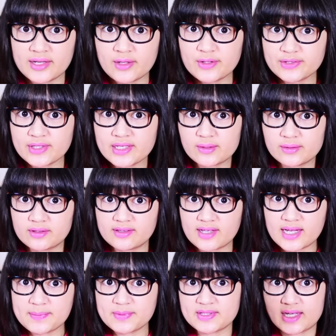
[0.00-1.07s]
I also include the
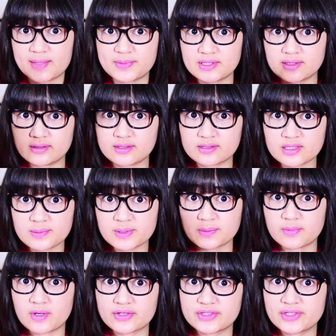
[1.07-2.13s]
timestamps in the description box,